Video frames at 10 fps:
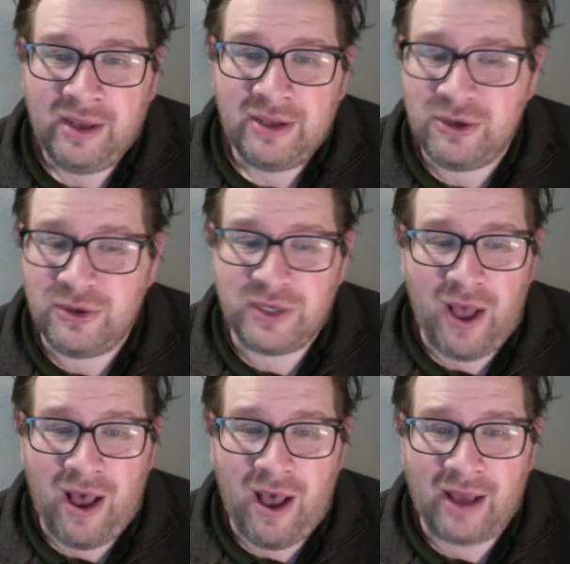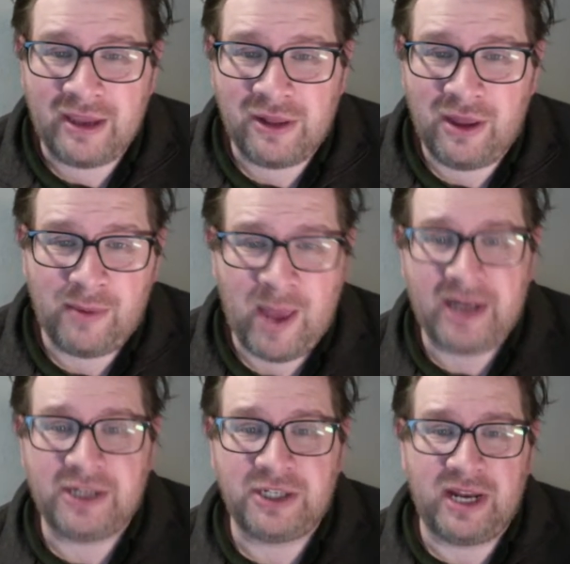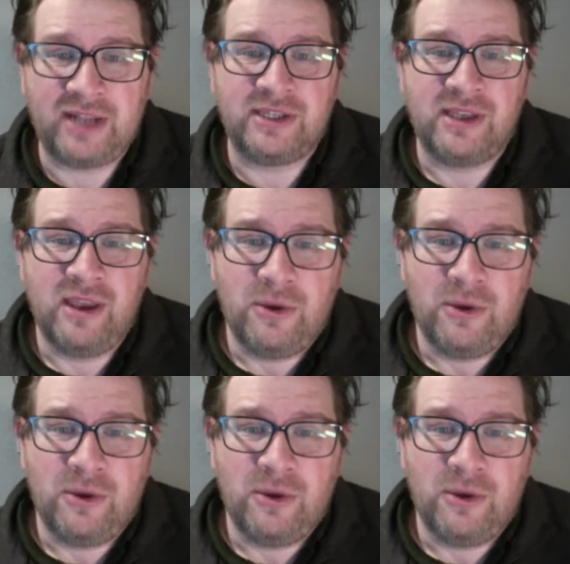Utah Hockey Club had a chance